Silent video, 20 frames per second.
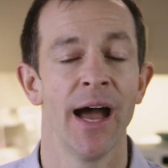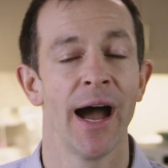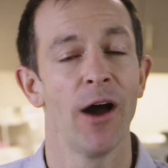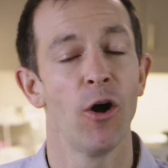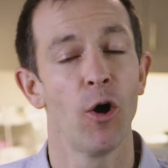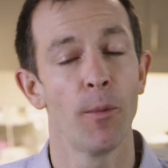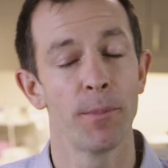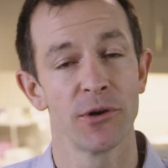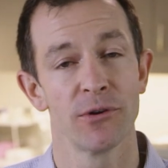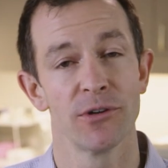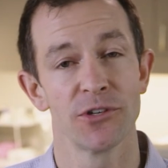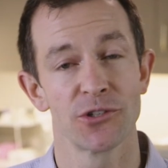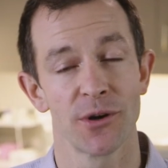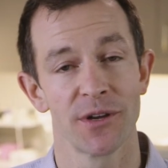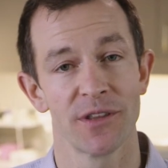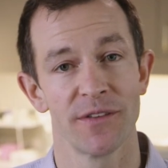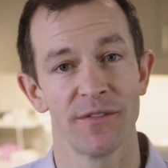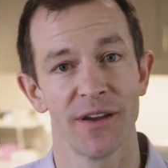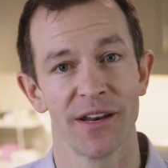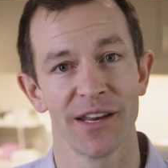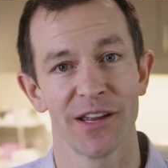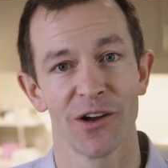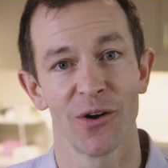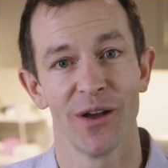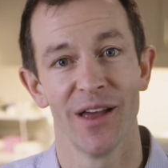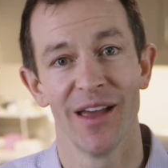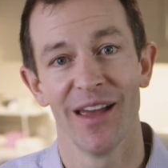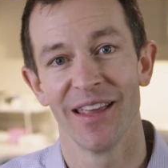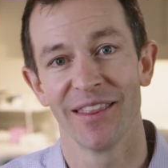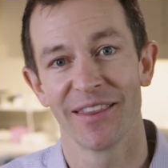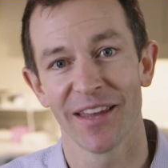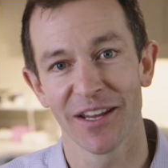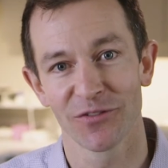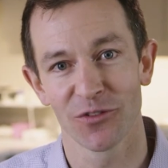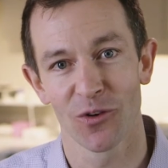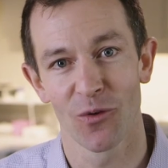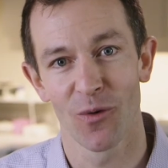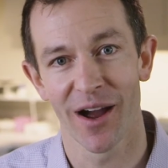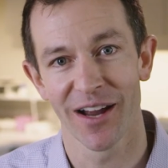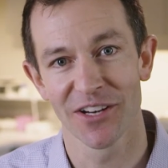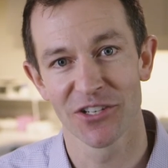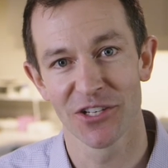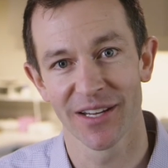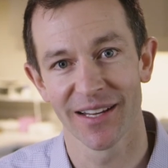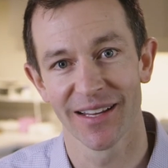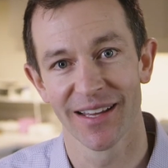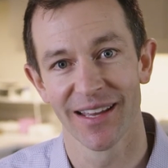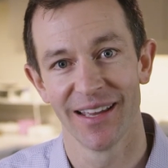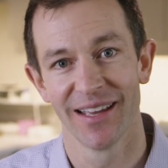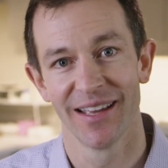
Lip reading: I hope you enjoyed the video. Thanks for watching.